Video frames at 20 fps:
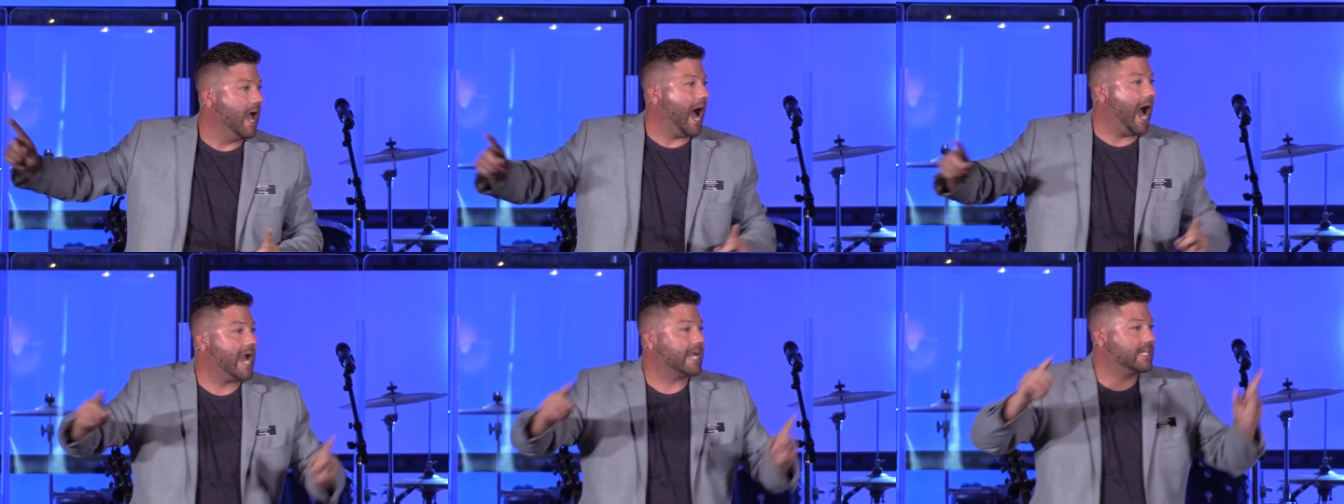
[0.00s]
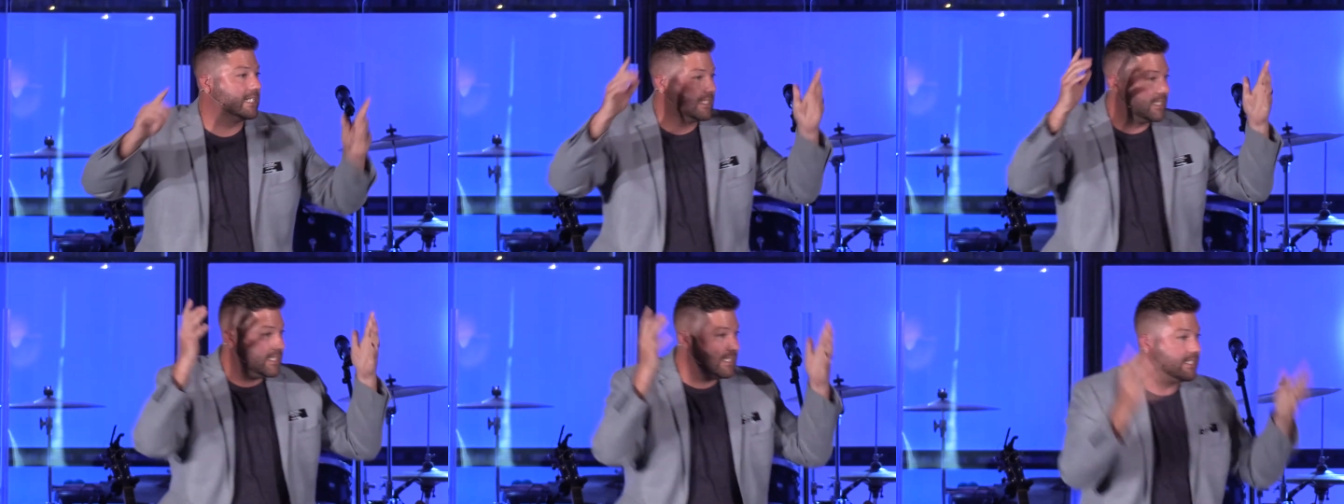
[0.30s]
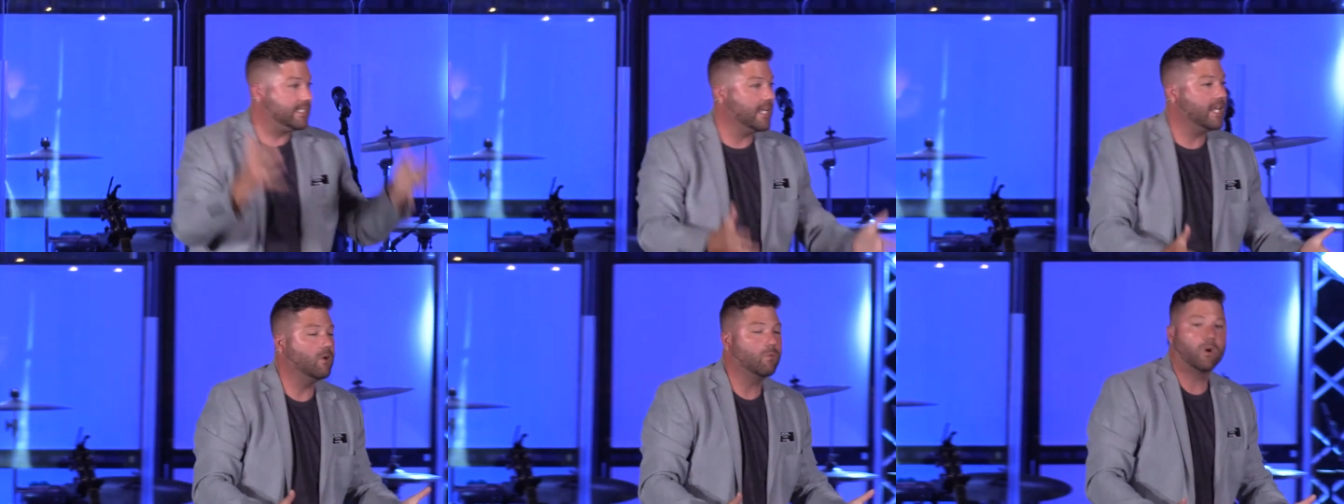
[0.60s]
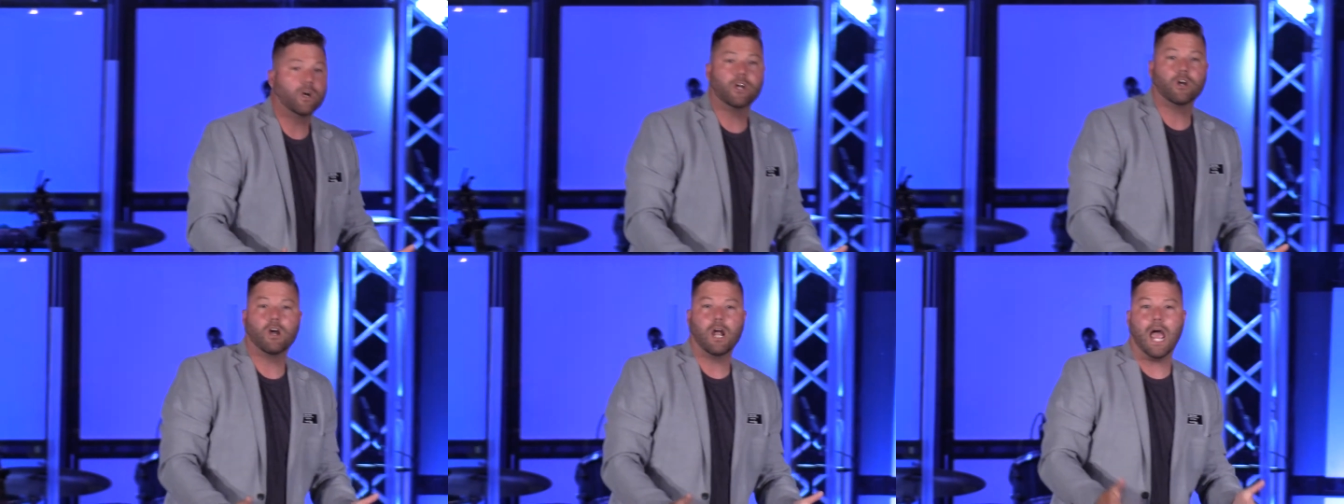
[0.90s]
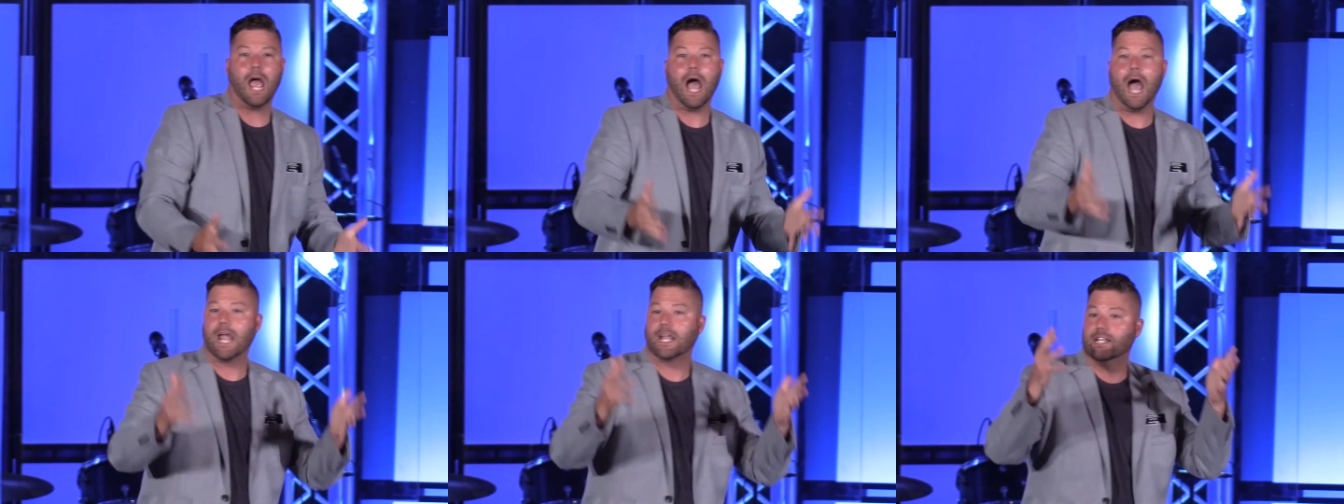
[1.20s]
I can see where you're
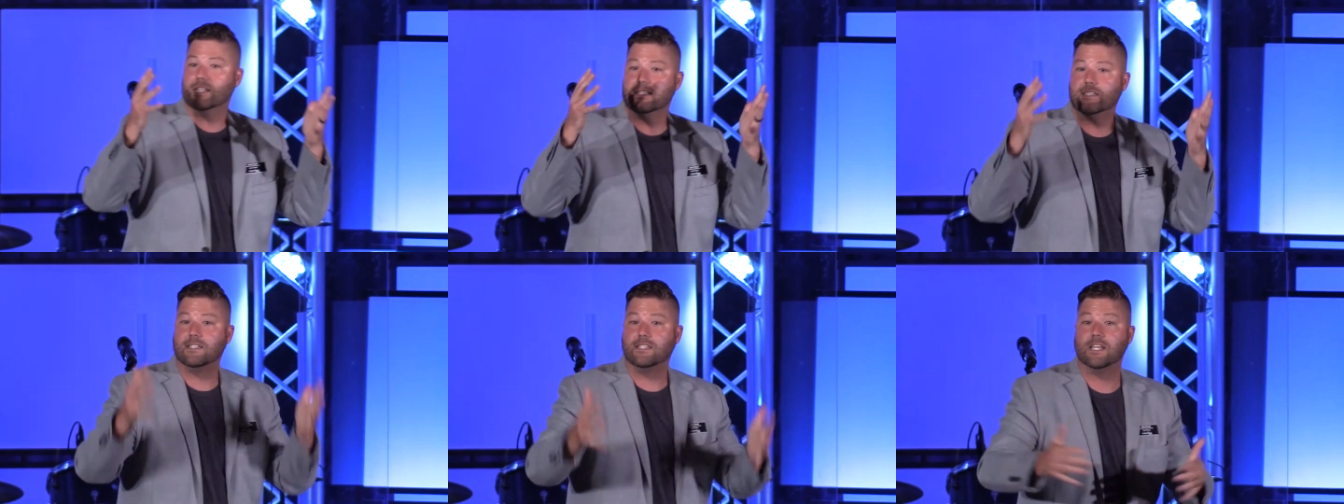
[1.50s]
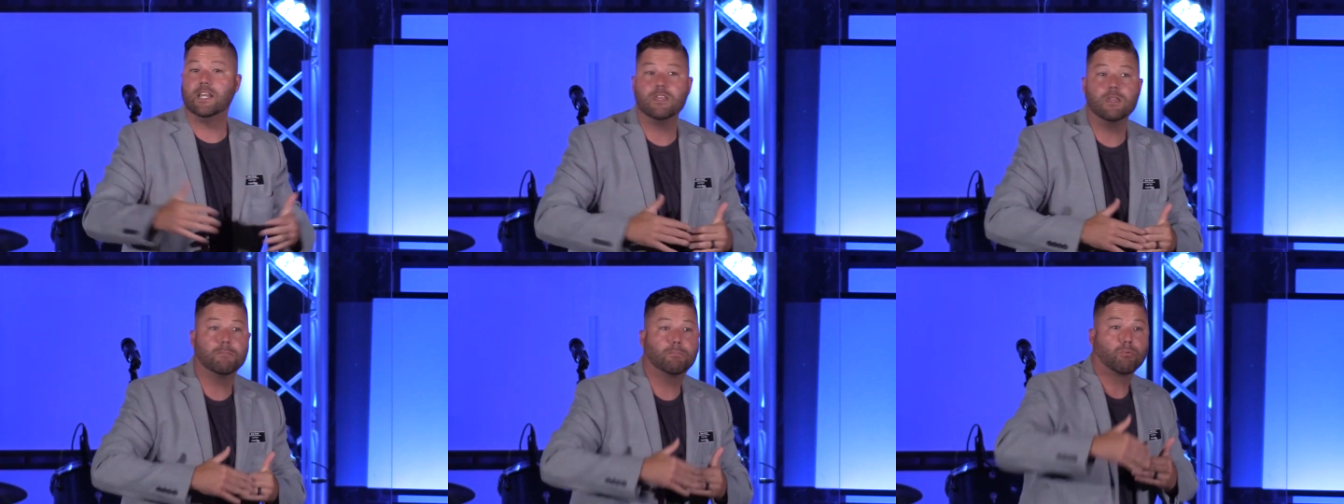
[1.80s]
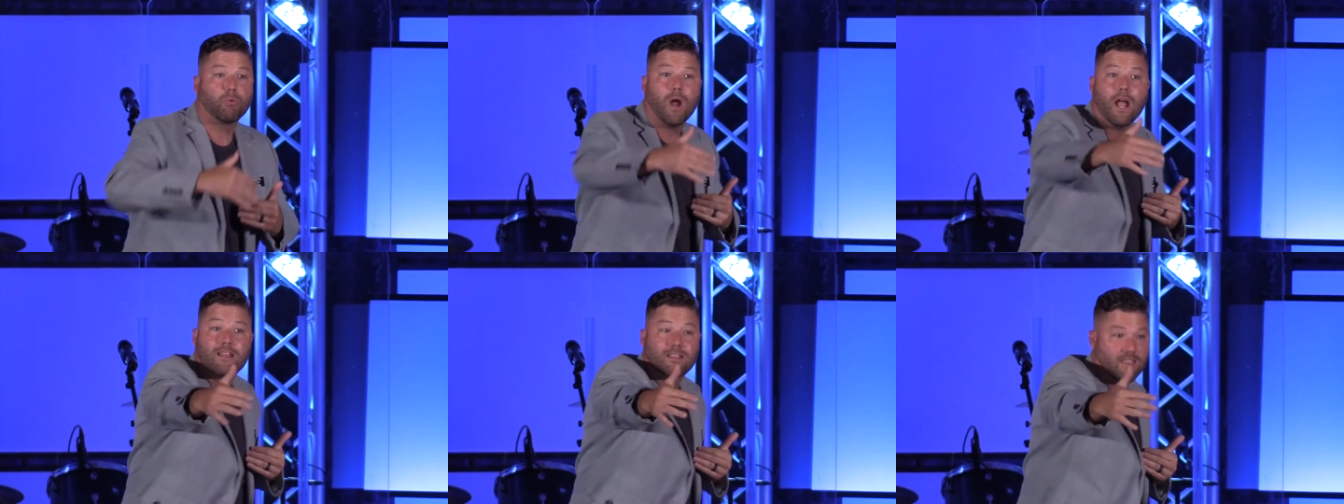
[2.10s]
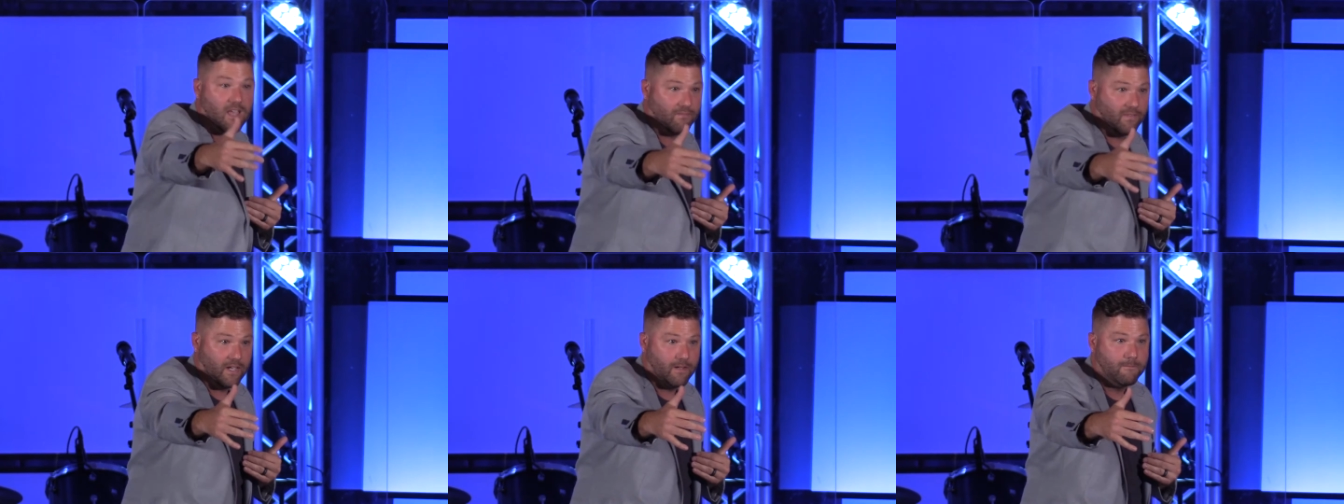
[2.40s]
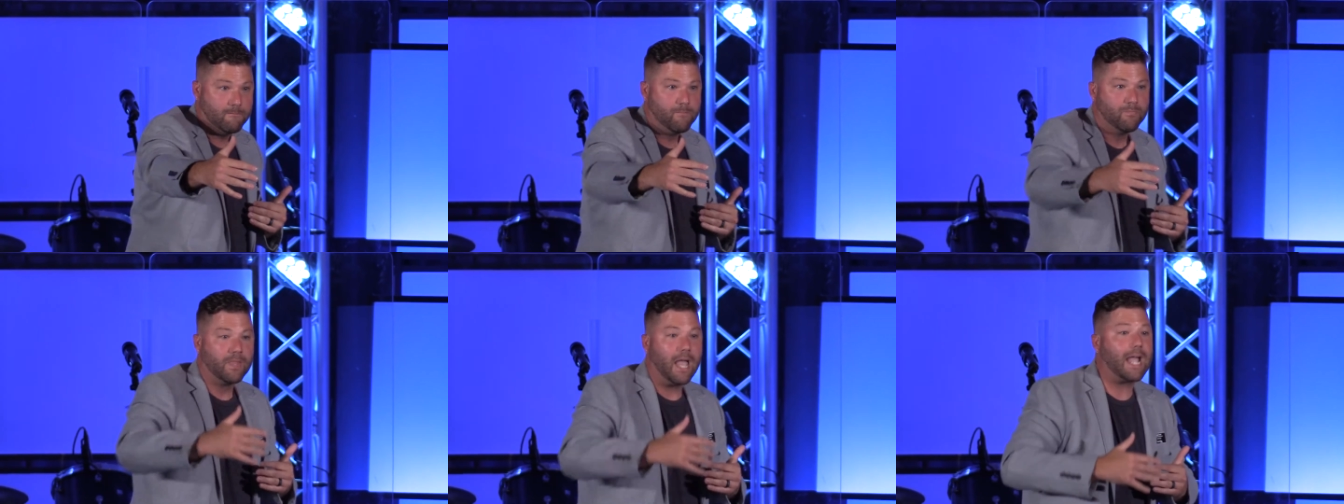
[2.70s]
at. I can see the breadth of it.
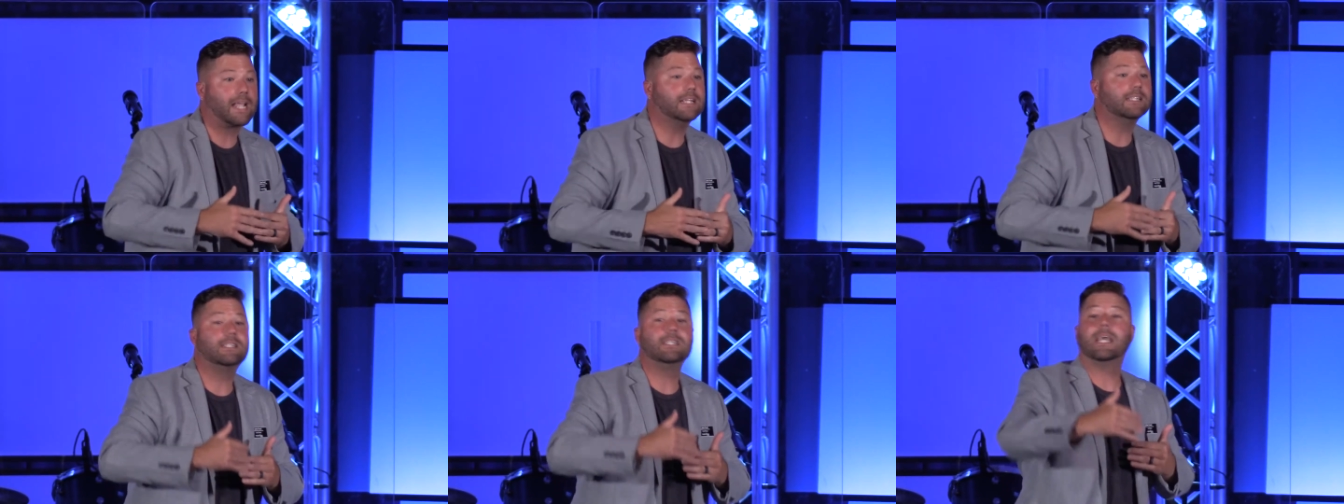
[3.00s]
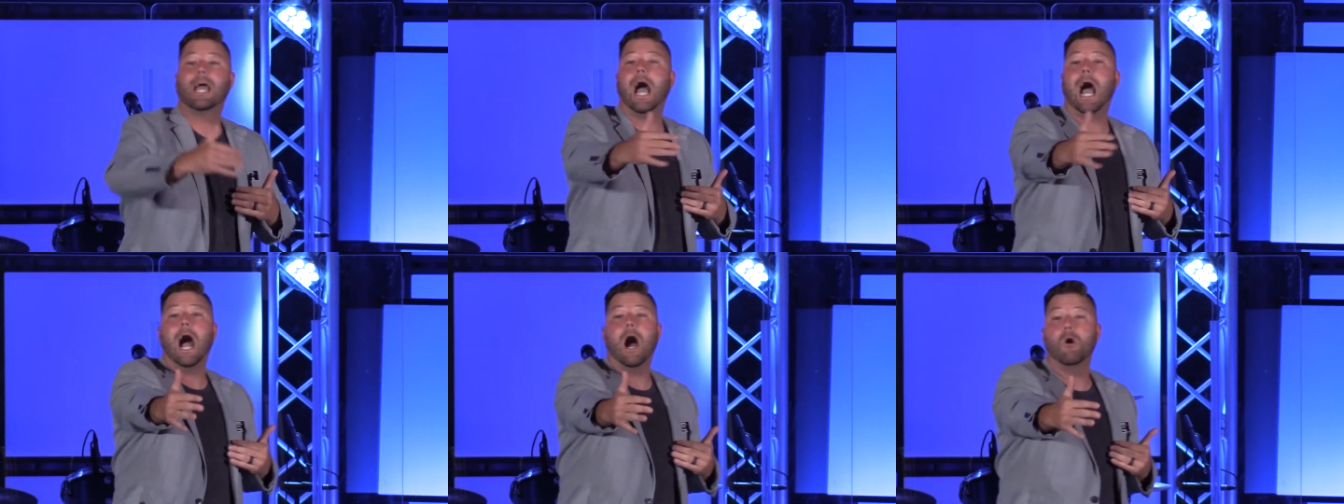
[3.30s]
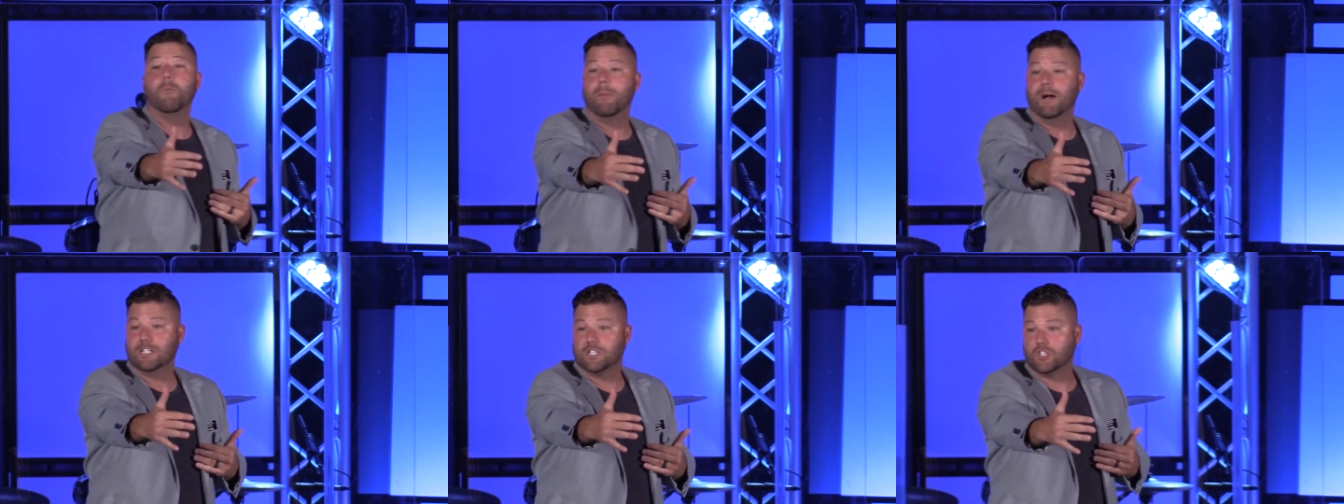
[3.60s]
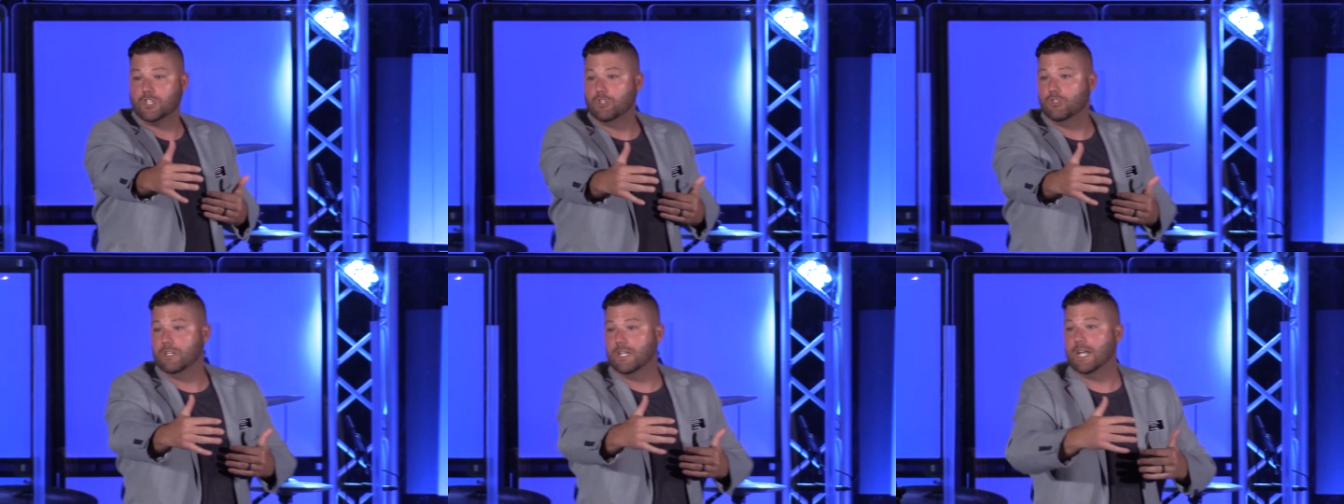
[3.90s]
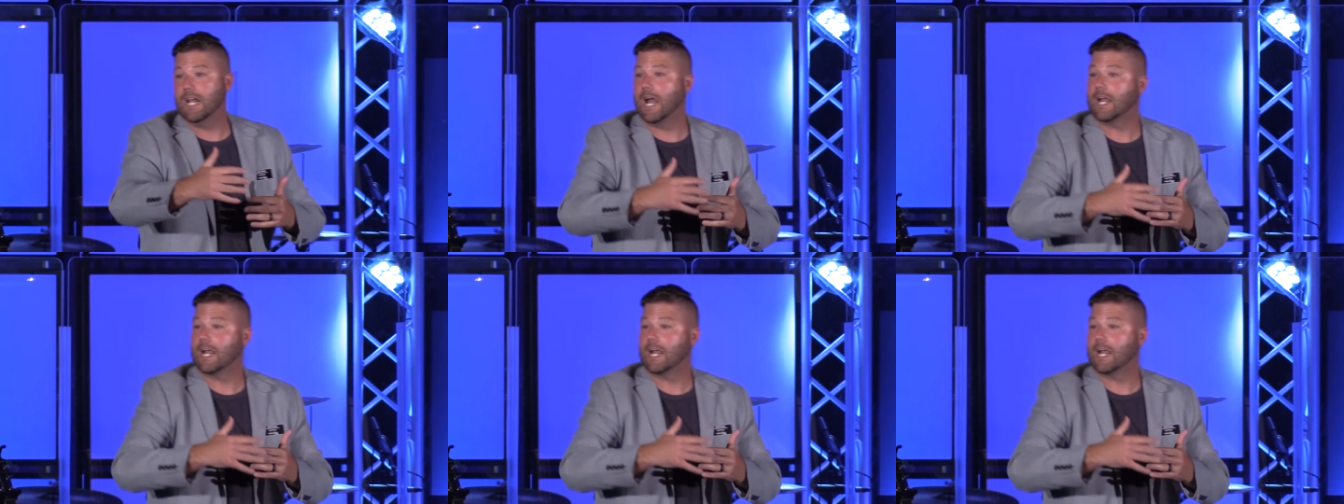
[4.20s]
I can see how much you need.